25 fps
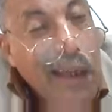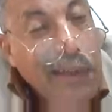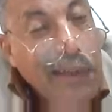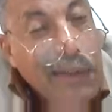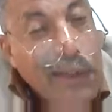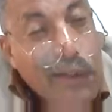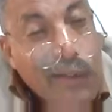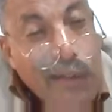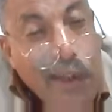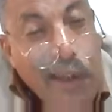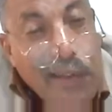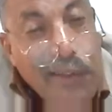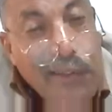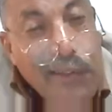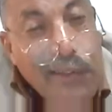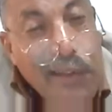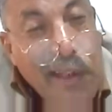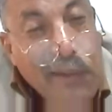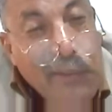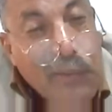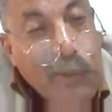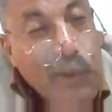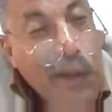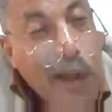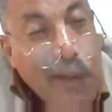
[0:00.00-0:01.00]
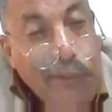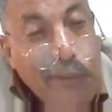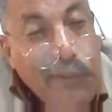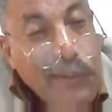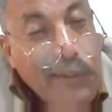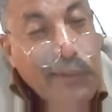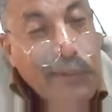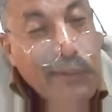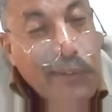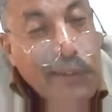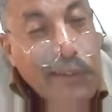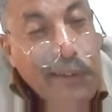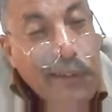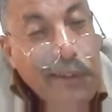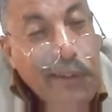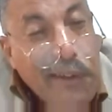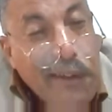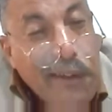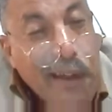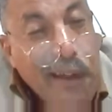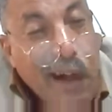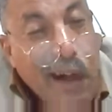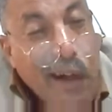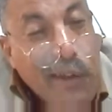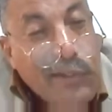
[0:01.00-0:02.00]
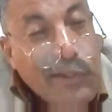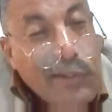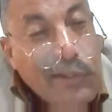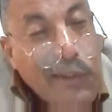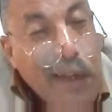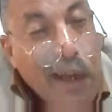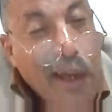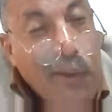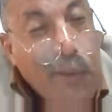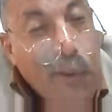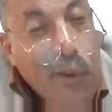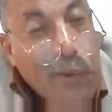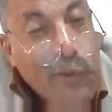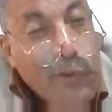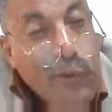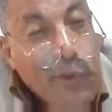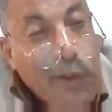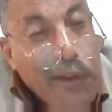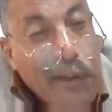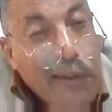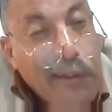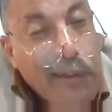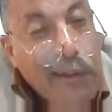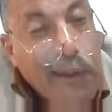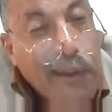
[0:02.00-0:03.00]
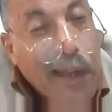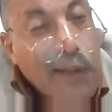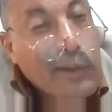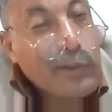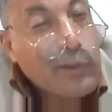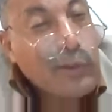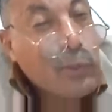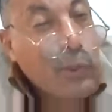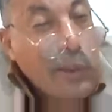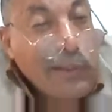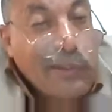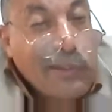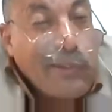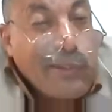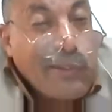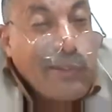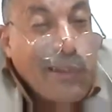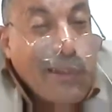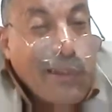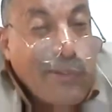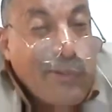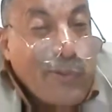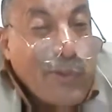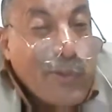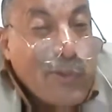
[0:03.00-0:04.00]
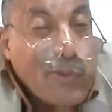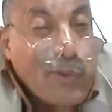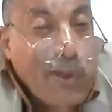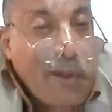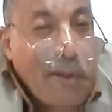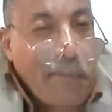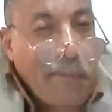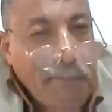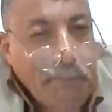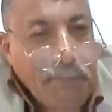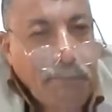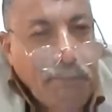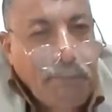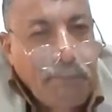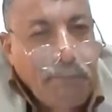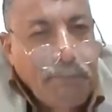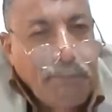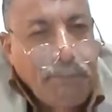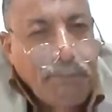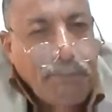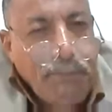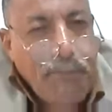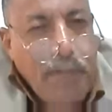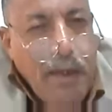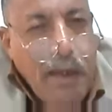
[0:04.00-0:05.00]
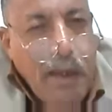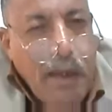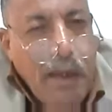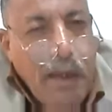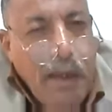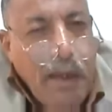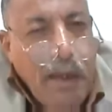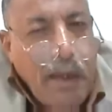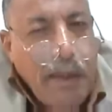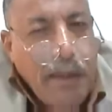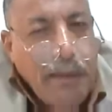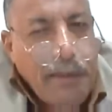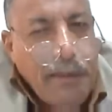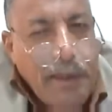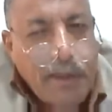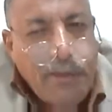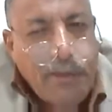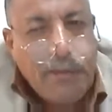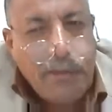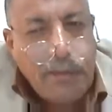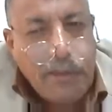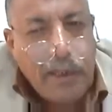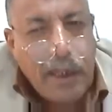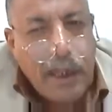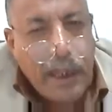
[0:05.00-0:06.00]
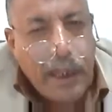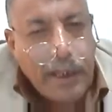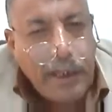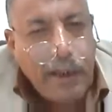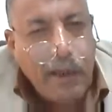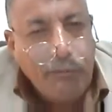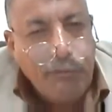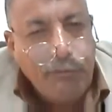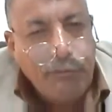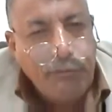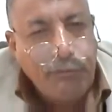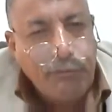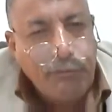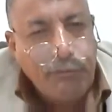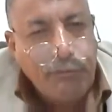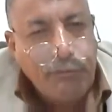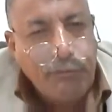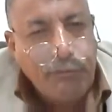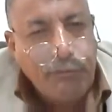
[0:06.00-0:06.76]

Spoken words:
in the sense that we haven't asked a question as what is literature. That's enough